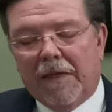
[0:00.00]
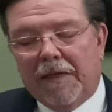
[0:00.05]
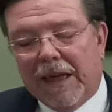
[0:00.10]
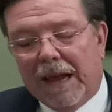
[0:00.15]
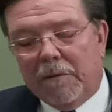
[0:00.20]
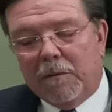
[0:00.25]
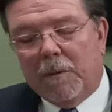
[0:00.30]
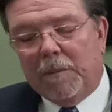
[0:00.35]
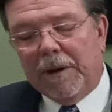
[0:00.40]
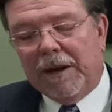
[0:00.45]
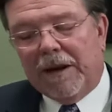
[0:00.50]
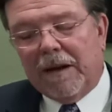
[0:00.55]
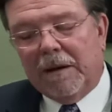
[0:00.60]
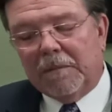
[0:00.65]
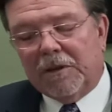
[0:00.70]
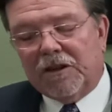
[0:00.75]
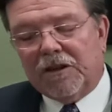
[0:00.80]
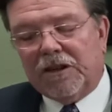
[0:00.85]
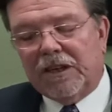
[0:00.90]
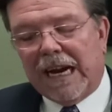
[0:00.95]
They will
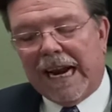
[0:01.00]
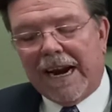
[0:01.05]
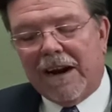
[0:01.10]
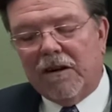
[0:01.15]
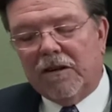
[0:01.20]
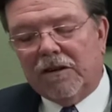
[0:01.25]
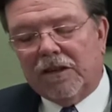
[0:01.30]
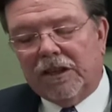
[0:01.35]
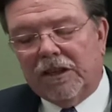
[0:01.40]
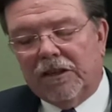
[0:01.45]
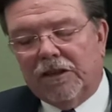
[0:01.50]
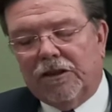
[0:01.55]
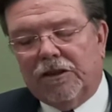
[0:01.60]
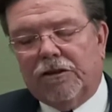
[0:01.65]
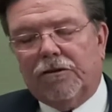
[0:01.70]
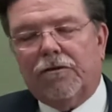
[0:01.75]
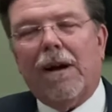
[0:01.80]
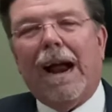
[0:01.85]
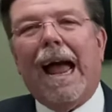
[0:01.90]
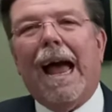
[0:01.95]
become snares and
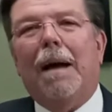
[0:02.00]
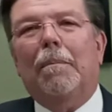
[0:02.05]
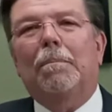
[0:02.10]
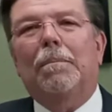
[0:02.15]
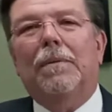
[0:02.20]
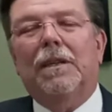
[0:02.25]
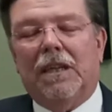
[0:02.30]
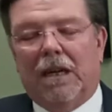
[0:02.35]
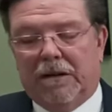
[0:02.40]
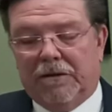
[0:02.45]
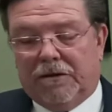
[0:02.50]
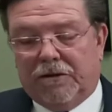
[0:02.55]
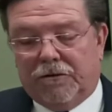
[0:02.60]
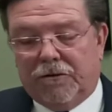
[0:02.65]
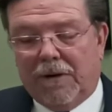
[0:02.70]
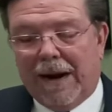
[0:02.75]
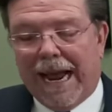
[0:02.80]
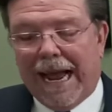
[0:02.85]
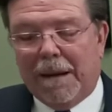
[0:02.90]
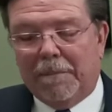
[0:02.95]
straps, as uh,
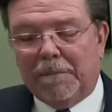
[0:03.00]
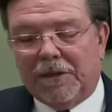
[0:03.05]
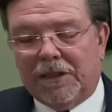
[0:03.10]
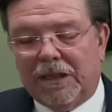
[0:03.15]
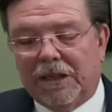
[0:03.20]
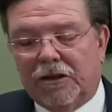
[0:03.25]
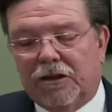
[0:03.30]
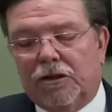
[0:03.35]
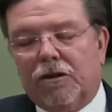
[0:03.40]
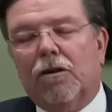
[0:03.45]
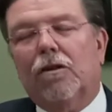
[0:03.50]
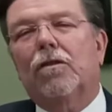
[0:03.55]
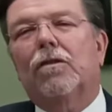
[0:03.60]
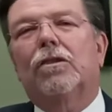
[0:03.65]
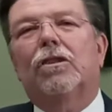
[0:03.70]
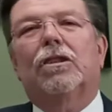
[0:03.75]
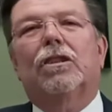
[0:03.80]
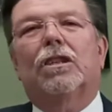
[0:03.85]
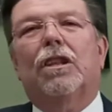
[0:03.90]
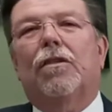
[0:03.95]
traps and
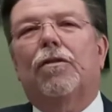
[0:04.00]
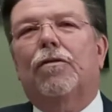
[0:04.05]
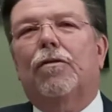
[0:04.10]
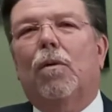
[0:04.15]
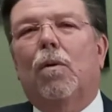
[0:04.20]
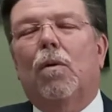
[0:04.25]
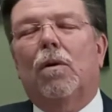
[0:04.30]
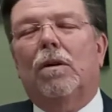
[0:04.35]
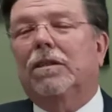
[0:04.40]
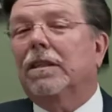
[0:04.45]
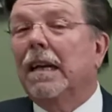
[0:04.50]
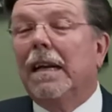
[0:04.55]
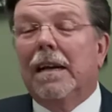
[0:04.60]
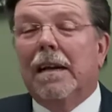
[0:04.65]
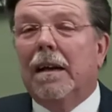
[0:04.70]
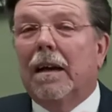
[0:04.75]
scourges and thorns.